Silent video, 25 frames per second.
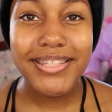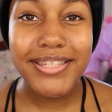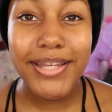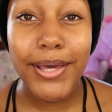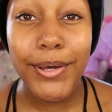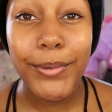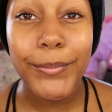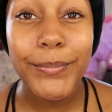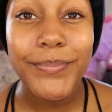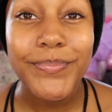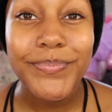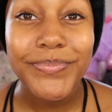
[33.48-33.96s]

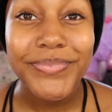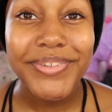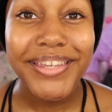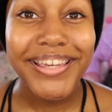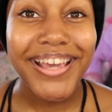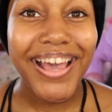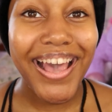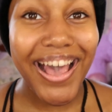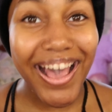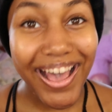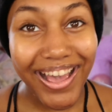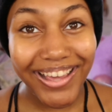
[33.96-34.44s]
so
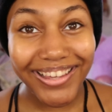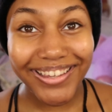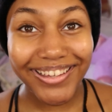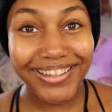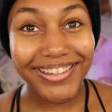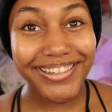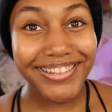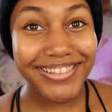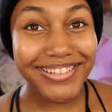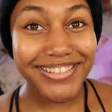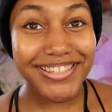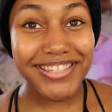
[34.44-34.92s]
hi
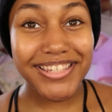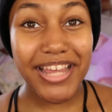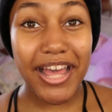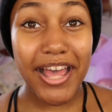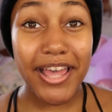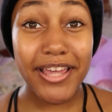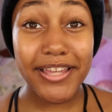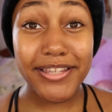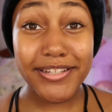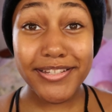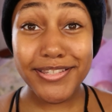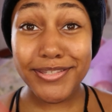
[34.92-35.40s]
guys,
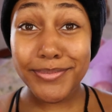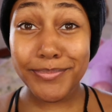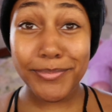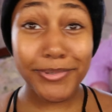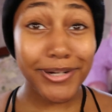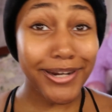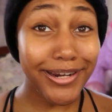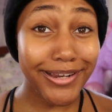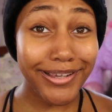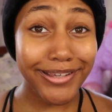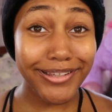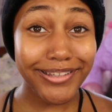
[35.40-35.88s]
it's
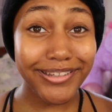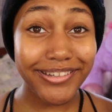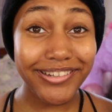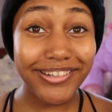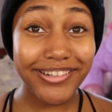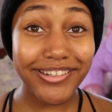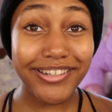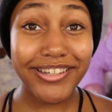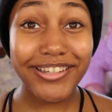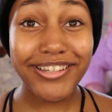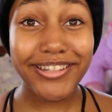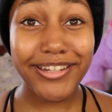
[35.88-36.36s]
Mariah
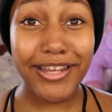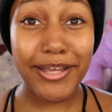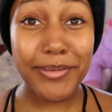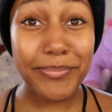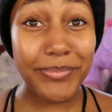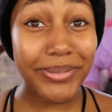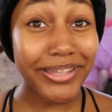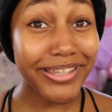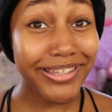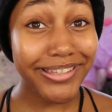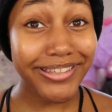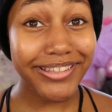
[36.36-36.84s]
here, and
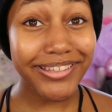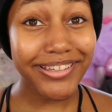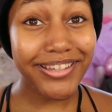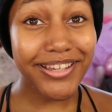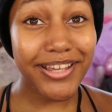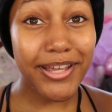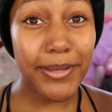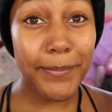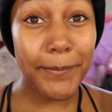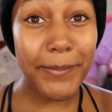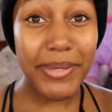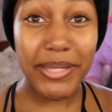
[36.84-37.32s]
I'm making
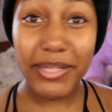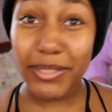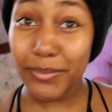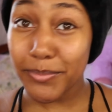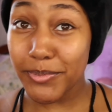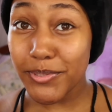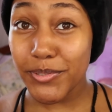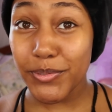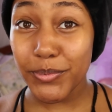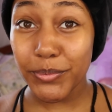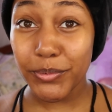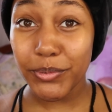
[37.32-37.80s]
a
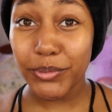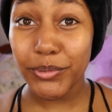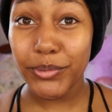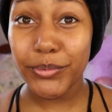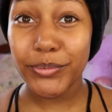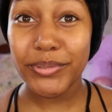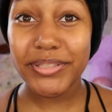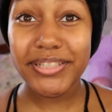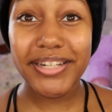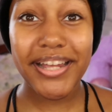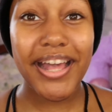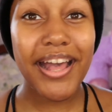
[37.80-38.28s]
makeup
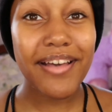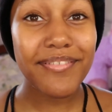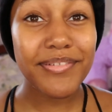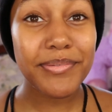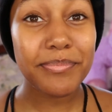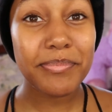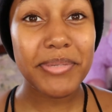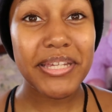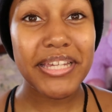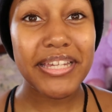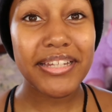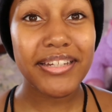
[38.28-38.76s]
tutorial which I
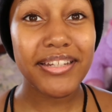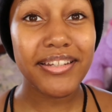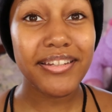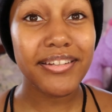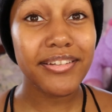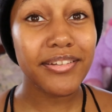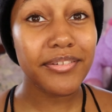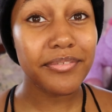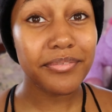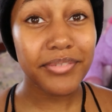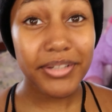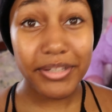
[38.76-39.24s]
haven't made
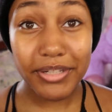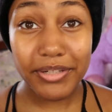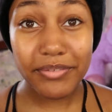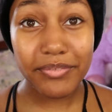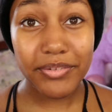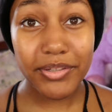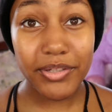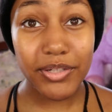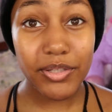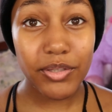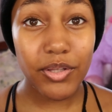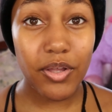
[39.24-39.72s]
in a
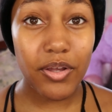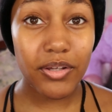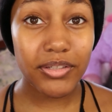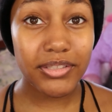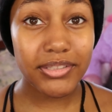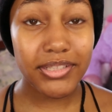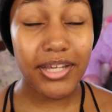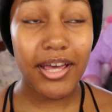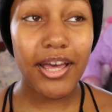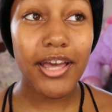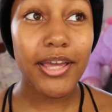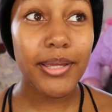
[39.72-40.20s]
very
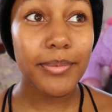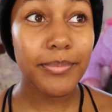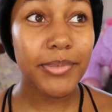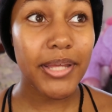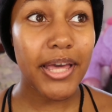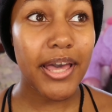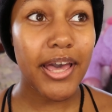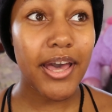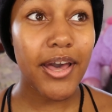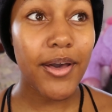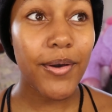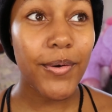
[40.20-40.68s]
long time
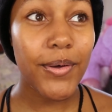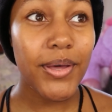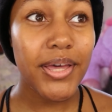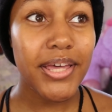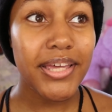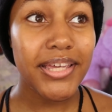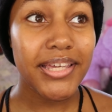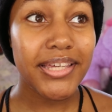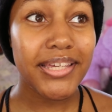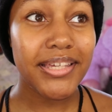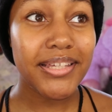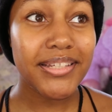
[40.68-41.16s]
now.
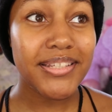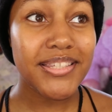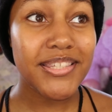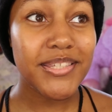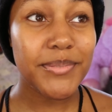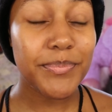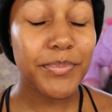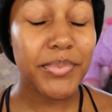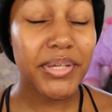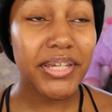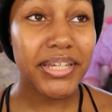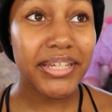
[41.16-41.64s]

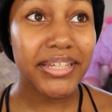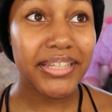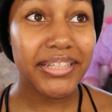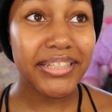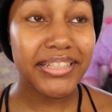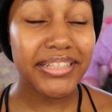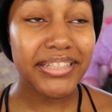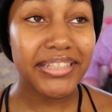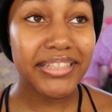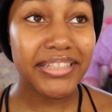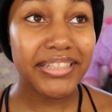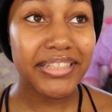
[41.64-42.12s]
It's
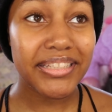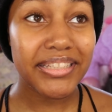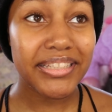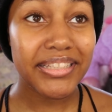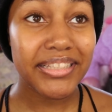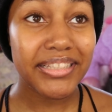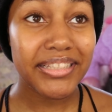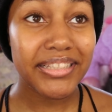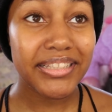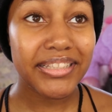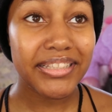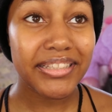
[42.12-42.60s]

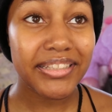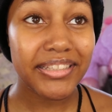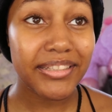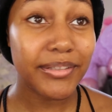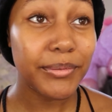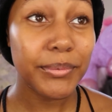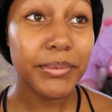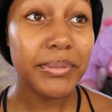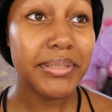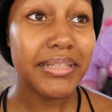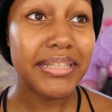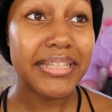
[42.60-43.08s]
been
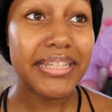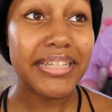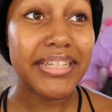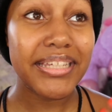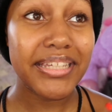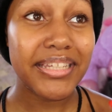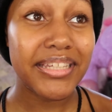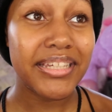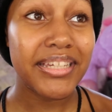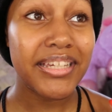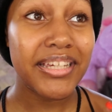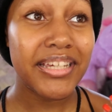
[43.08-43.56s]

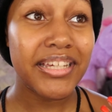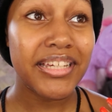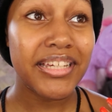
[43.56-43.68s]
literally